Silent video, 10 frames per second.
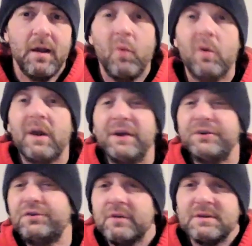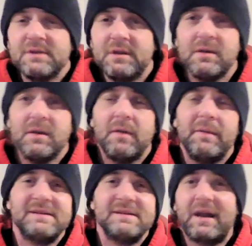What kind of shooter is he?
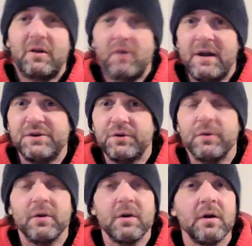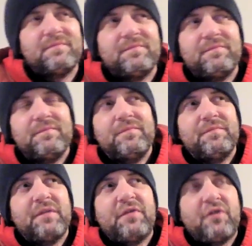He's not a great shooter.
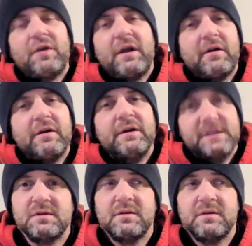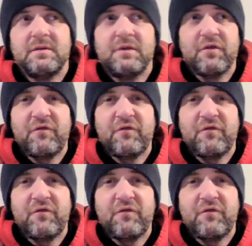The third area is your